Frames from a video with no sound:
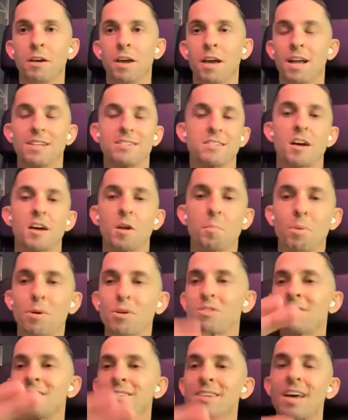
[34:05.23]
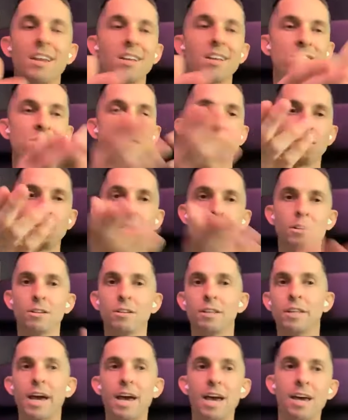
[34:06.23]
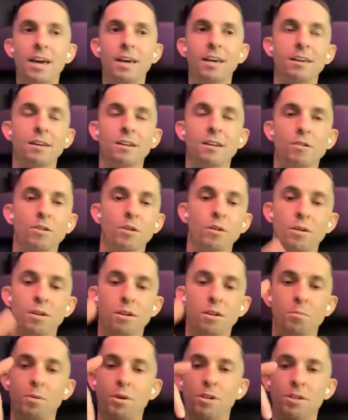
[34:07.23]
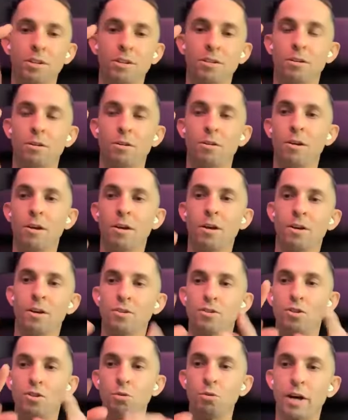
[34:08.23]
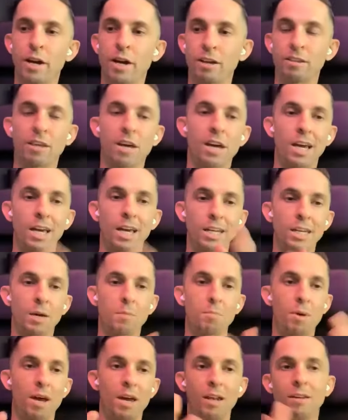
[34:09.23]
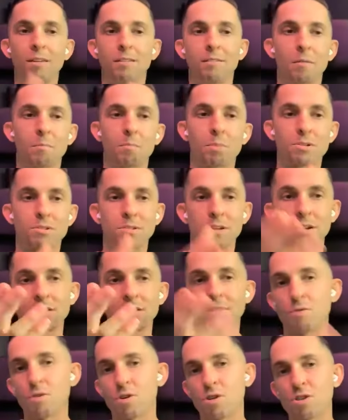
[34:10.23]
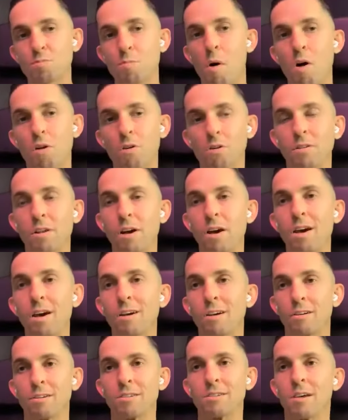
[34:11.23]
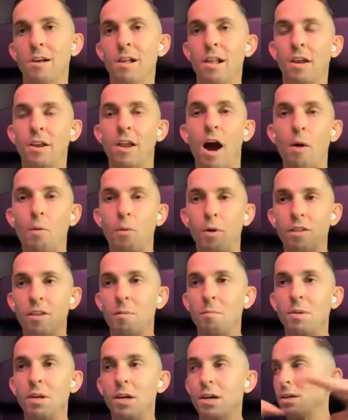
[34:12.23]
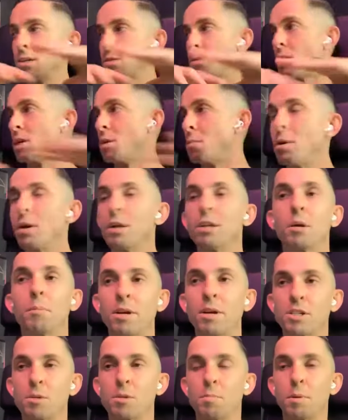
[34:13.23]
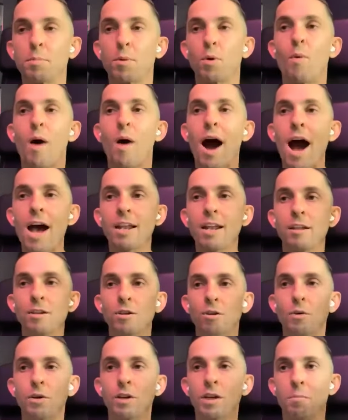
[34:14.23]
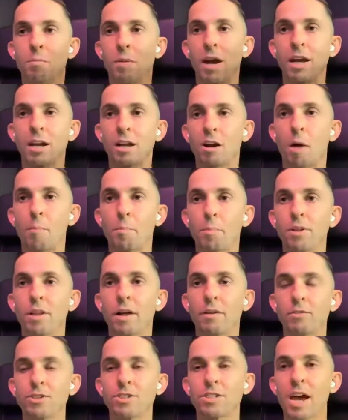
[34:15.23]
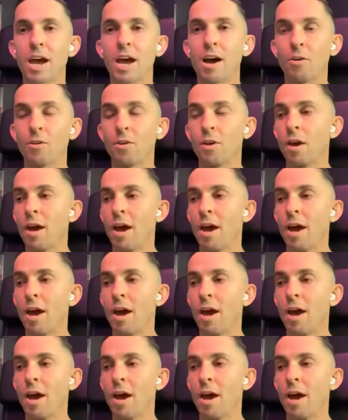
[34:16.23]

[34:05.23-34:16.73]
It's not a percentage of a little leg. You build a little 2-leg thing and you get paid a percentage of your smaller leg, or it's not one of them deals where you build a bunch of people wide and you only get paid a couple levels down.